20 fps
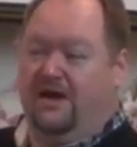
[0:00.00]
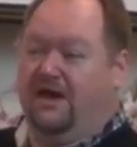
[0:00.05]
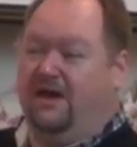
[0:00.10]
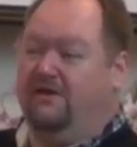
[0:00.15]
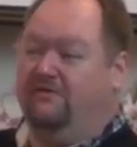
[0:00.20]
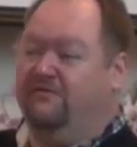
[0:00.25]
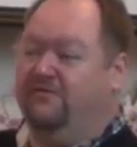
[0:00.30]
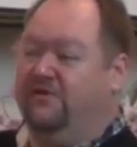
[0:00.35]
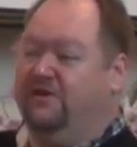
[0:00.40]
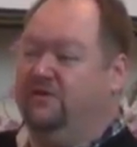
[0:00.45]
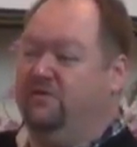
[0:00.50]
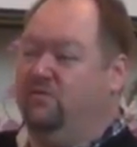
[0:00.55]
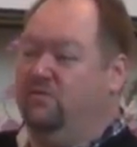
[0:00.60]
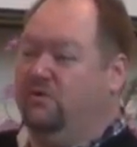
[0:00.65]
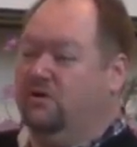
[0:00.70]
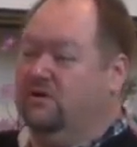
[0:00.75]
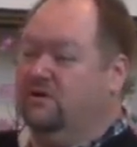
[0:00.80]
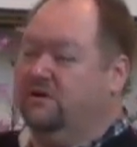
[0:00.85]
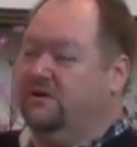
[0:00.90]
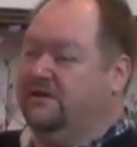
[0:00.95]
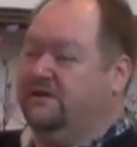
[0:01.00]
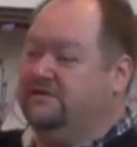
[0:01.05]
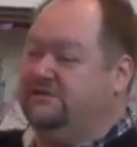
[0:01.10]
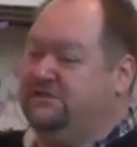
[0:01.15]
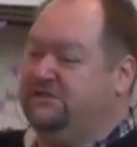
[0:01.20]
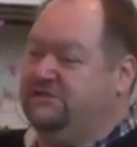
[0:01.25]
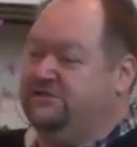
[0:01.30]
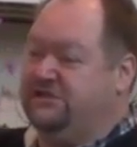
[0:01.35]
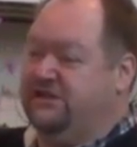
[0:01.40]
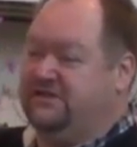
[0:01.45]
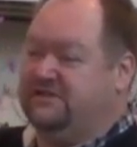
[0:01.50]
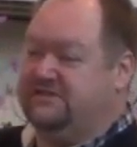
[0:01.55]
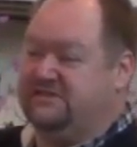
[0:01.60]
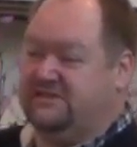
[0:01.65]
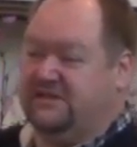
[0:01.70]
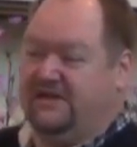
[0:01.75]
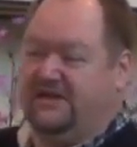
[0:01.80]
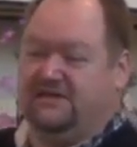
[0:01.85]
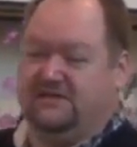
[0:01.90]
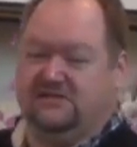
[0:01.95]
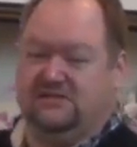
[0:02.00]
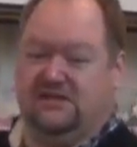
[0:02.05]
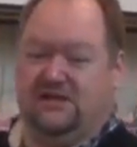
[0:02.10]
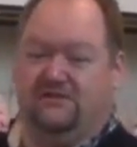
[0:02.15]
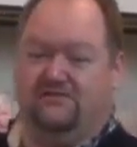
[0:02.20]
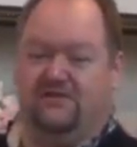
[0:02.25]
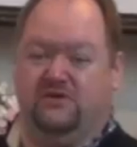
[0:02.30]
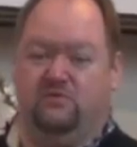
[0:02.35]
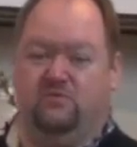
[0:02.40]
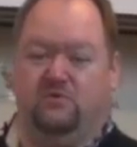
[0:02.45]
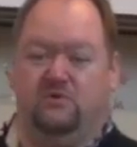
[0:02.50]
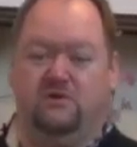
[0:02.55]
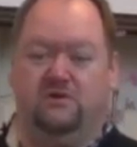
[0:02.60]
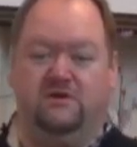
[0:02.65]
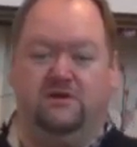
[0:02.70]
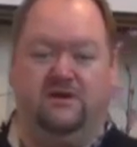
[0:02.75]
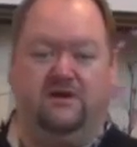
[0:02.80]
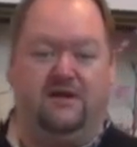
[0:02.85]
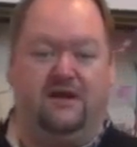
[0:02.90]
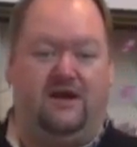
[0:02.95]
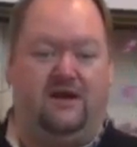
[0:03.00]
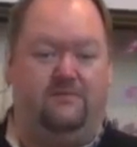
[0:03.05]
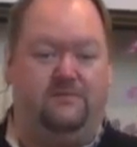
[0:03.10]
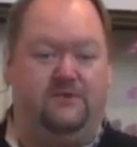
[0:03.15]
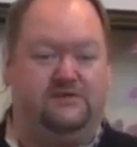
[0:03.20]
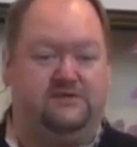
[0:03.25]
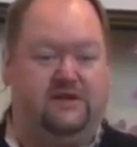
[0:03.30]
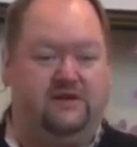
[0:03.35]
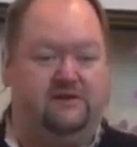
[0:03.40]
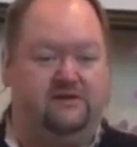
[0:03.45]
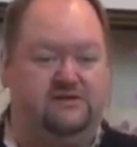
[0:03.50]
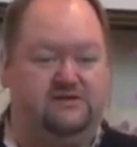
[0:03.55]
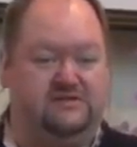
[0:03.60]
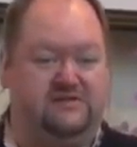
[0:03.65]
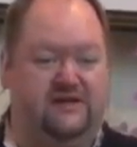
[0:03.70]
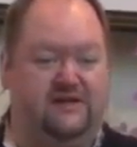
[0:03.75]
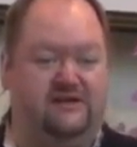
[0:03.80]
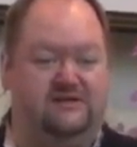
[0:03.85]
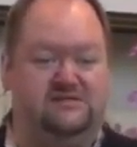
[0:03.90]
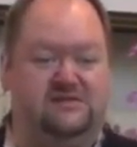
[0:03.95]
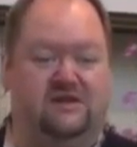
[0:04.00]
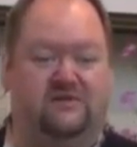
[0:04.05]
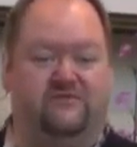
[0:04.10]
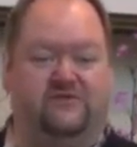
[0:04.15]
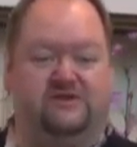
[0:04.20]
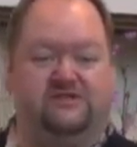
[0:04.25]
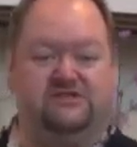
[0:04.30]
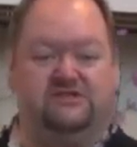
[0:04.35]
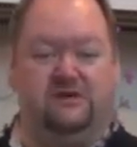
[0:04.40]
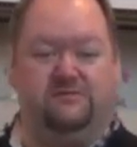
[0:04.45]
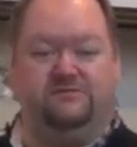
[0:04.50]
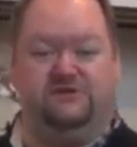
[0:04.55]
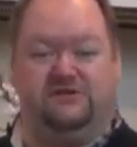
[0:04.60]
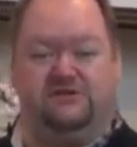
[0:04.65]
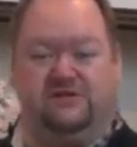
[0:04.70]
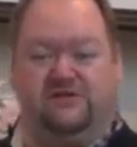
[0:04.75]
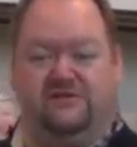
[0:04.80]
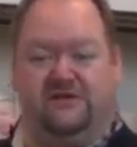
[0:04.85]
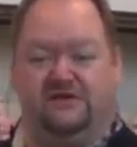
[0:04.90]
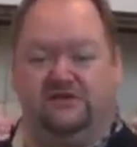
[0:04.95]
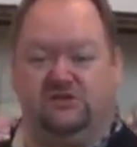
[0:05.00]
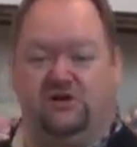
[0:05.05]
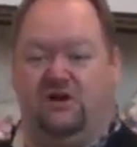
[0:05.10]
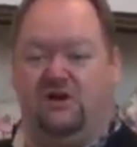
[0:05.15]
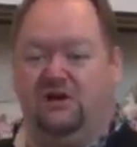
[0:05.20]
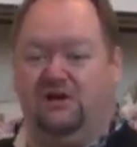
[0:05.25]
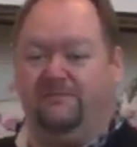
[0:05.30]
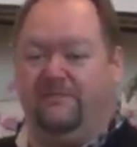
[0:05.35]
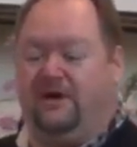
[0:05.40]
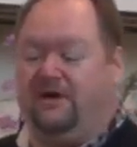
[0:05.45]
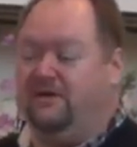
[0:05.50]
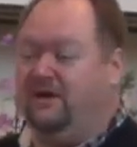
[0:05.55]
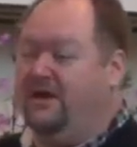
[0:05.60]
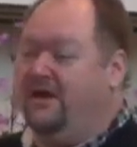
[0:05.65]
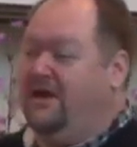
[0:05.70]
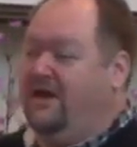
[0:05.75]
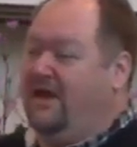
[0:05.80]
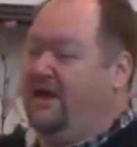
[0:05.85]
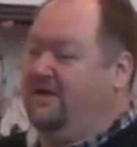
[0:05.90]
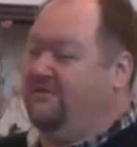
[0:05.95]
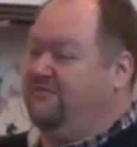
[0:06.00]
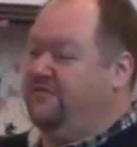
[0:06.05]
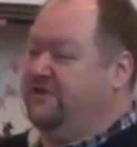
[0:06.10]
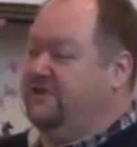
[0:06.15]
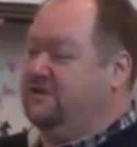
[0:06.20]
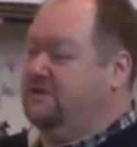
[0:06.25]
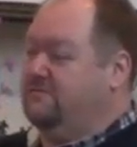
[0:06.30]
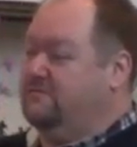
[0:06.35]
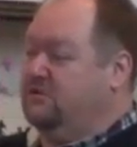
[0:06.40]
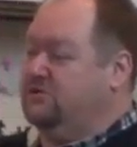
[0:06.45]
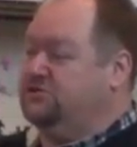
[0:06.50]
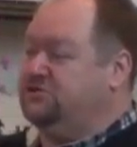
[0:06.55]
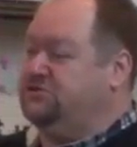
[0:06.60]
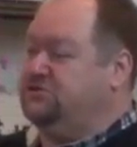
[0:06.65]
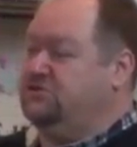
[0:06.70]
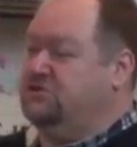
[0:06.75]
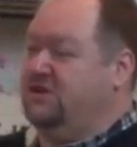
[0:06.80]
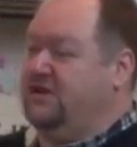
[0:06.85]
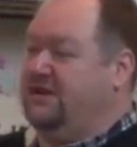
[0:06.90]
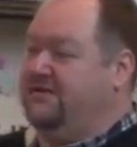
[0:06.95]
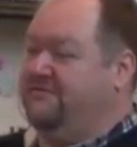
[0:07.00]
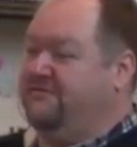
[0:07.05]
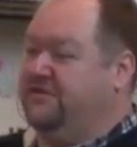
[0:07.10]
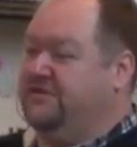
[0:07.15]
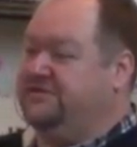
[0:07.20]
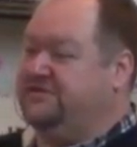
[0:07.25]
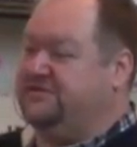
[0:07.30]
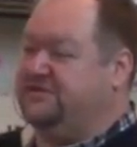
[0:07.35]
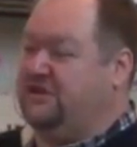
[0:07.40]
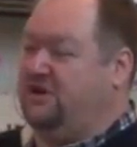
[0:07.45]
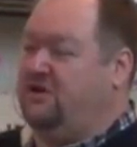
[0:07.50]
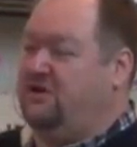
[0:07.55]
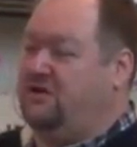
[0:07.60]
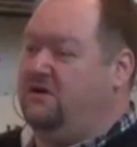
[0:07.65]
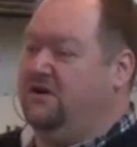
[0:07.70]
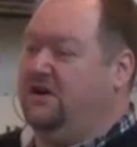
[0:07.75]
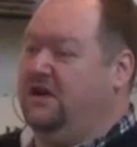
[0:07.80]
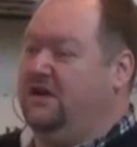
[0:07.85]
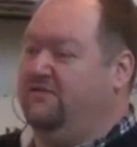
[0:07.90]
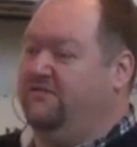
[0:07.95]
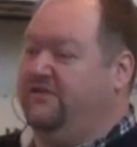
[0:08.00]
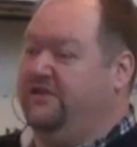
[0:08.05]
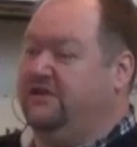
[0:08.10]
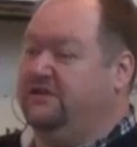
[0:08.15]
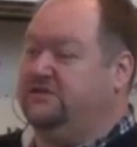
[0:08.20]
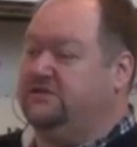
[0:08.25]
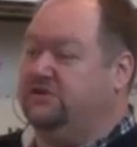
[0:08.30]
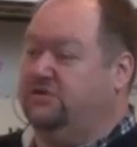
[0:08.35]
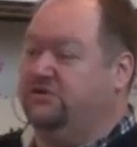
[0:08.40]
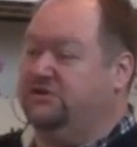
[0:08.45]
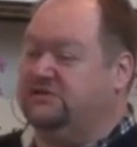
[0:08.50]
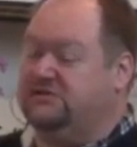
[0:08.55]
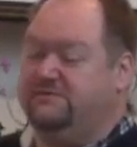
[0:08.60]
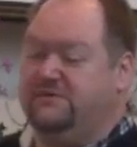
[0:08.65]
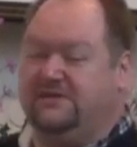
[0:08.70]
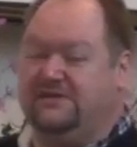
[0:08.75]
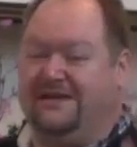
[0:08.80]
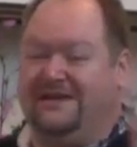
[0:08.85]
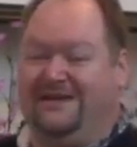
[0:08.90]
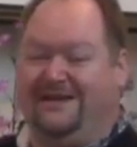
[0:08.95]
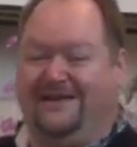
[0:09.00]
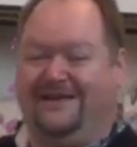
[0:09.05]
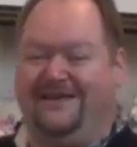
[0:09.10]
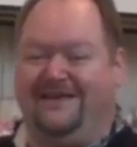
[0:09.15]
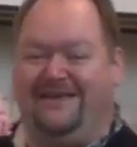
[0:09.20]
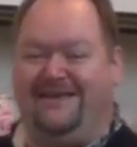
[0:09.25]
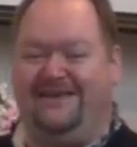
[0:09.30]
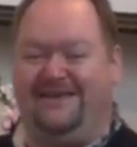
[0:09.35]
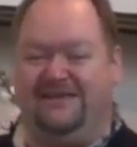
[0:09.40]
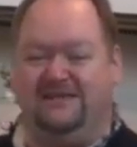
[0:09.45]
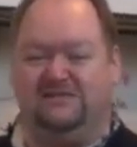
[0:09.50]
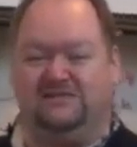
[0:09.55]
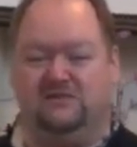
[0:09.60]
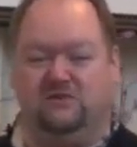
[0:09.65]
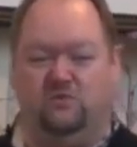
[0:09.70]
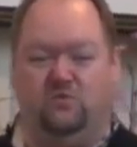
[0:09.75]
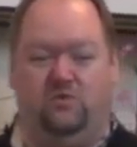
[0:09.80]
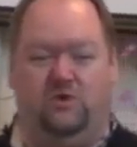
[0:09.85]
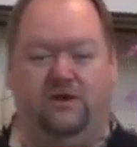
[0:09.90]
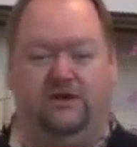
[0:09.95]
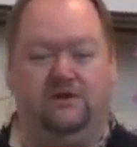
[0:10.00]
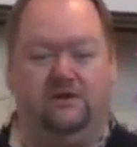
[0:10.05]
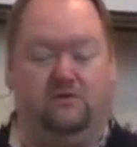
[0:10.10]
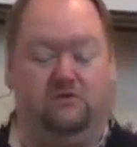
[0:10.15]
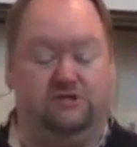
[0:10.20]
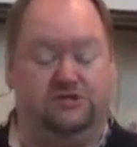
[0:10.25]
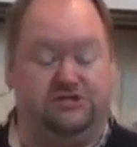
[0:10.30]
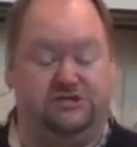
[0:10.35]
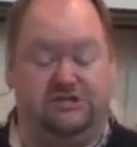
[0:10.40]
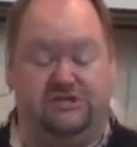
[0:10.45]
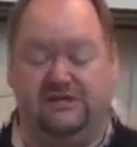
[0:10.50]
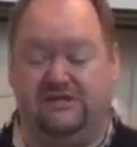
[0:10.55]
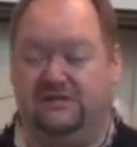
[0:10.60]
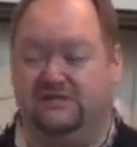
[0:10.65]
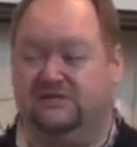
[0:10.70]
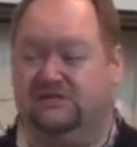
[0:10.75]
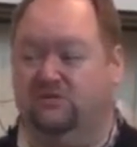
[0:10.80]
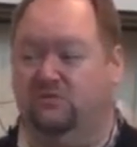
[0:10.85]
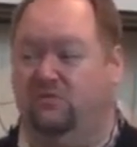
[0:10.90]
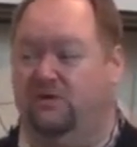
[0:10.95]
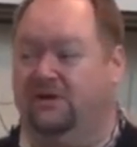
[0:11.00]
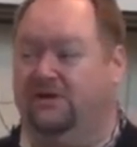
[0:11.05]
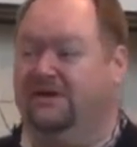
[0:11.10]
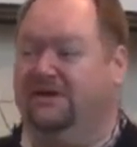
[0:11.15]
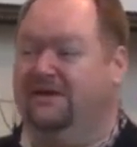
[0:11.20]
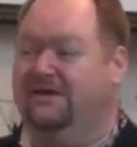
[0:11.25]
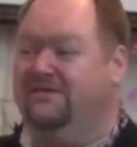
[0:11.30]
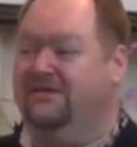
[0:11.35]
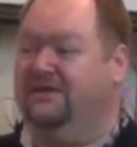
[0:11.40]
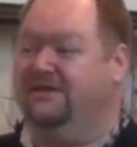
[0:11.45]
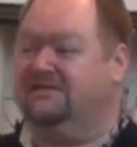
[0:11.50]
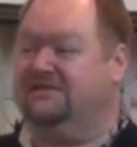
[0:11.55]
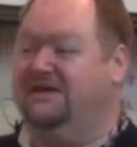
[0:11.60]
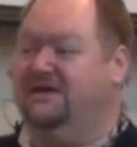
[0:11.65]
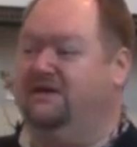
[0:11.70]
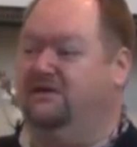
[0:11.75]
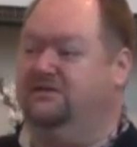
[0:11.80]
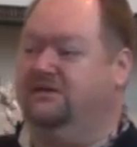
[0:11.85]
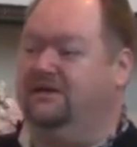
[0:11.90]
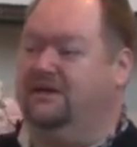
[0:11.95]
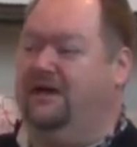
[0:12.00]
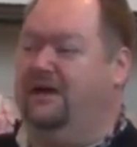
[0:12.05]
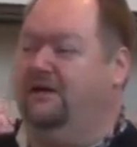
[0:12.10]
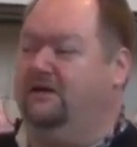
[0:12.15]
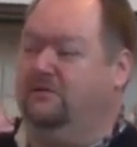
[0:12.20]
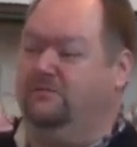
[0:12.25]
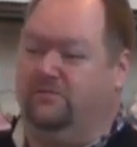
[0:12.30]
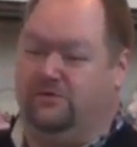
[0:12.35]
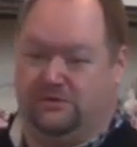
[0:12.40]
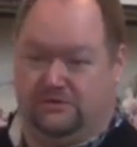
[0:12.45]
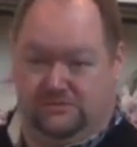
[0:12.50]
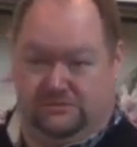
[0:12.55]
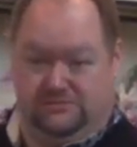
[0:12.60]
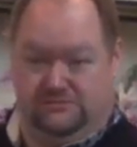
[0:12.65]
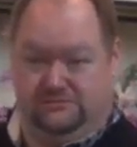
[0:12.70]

every word a DJ says, every word a commentator says, every subject that they talk about, every commercial, every song, every endorsement, he is the one or she is the one that is held accountable.